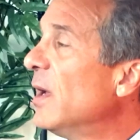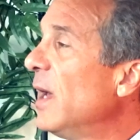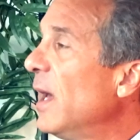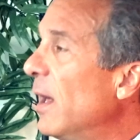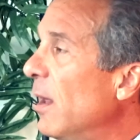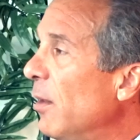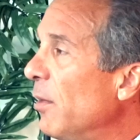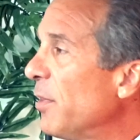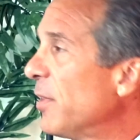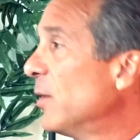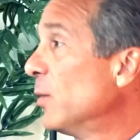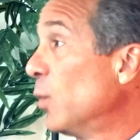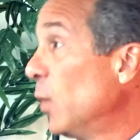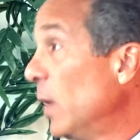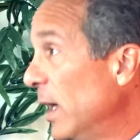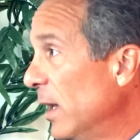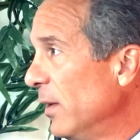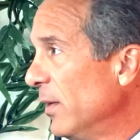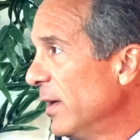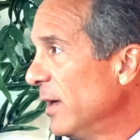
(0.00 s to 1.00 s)
health and
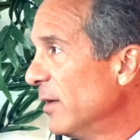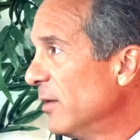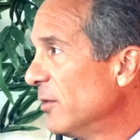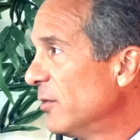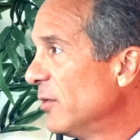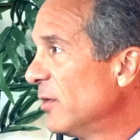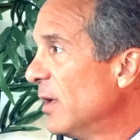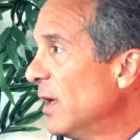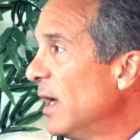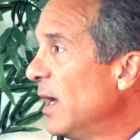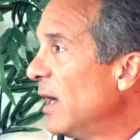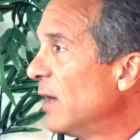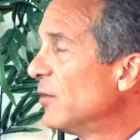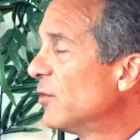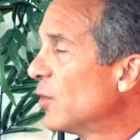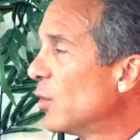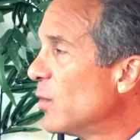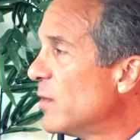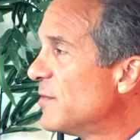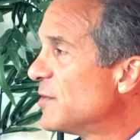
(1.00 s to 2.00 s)
wellness. And
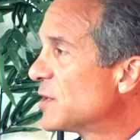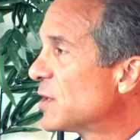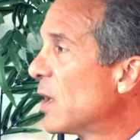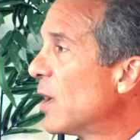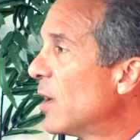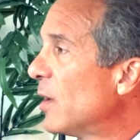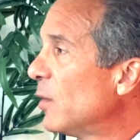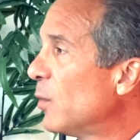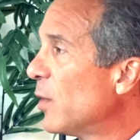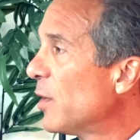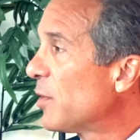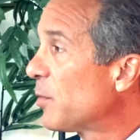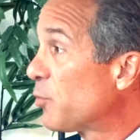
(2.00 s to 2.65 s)
so we've started with a